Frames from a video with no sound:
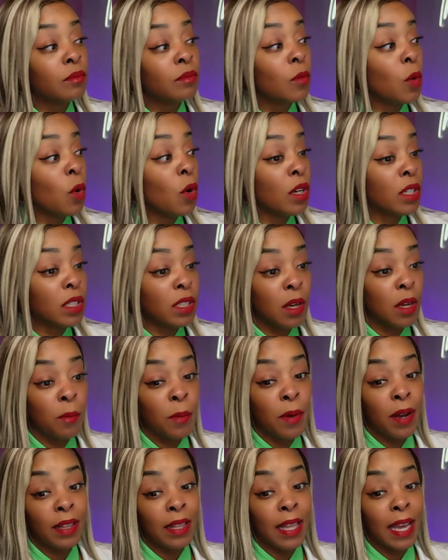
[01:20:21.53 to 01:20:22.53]
or
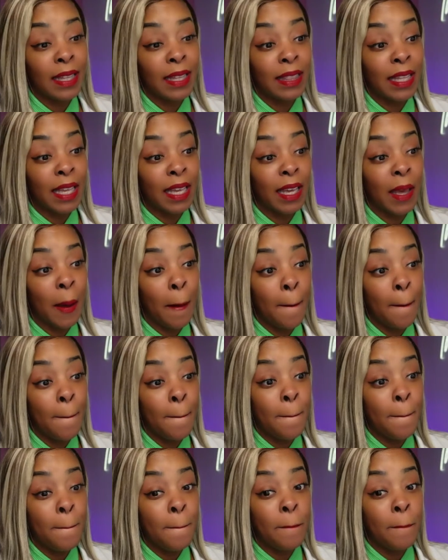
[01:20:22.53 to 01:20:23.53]
somewhere like that,
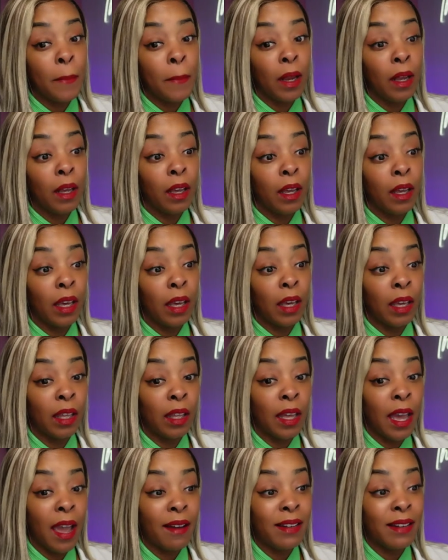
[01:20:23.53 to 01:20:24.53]
and
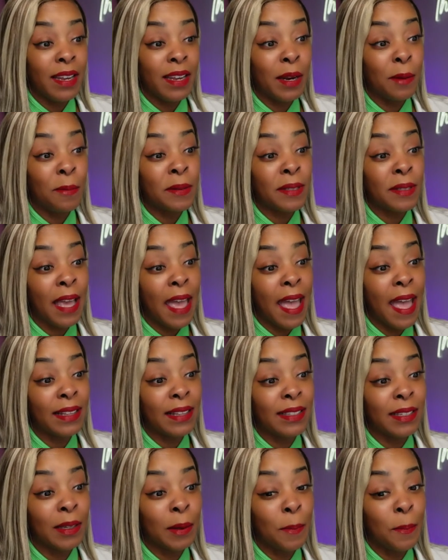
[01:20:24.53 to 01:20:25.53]
how Diddy was
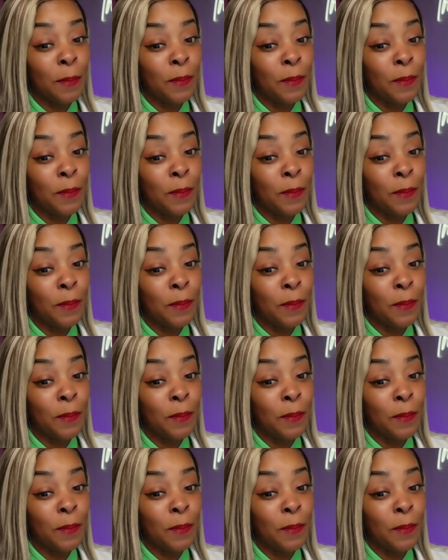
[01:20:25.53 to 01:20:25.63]
acting.